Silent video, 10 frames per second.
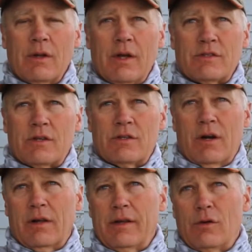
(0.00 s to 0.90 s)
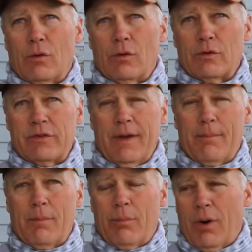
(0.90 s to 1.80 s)
necessarily NOLS
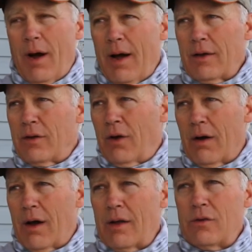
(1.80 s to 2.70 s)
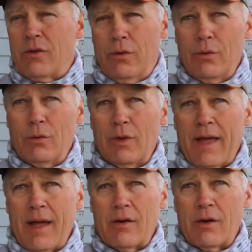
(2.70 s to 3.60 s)
that brought Todd to
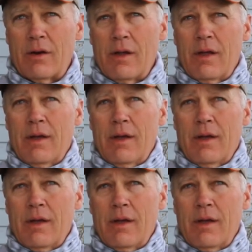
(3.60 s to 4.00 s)
Lander,